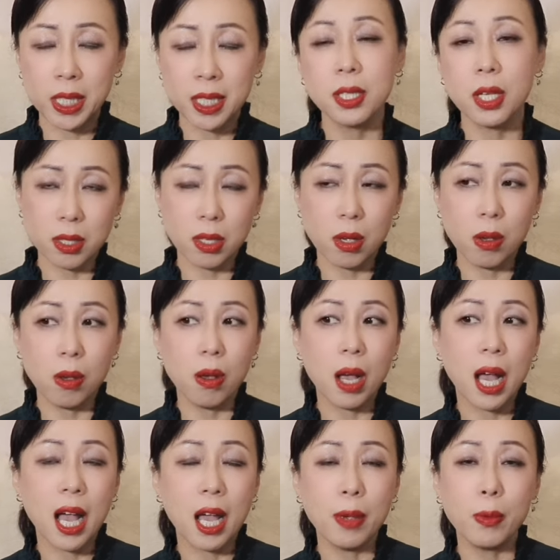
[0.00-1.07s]
So, so
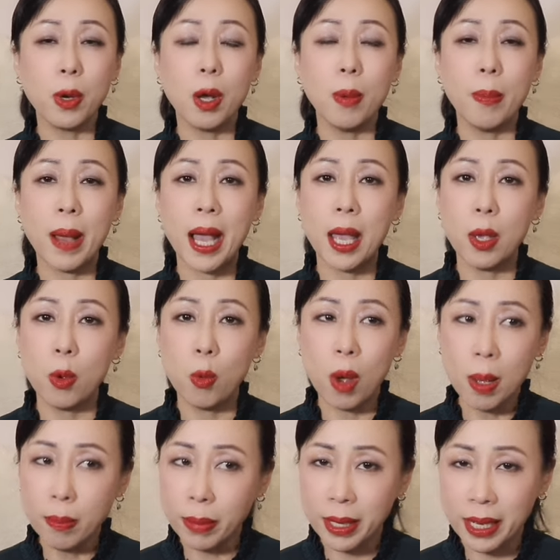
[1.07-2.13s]
I will buy
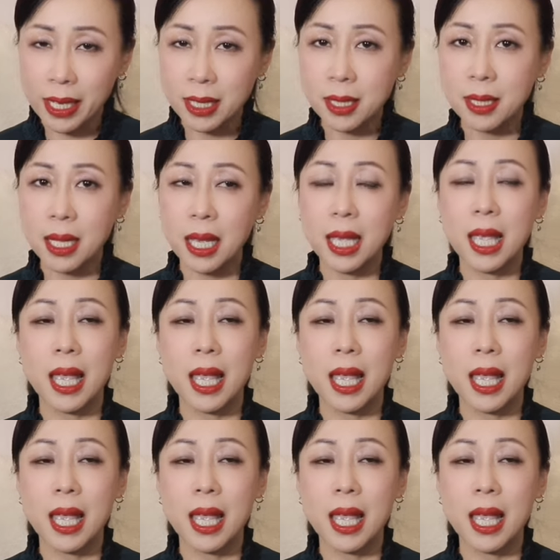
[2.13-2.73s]
one bracelet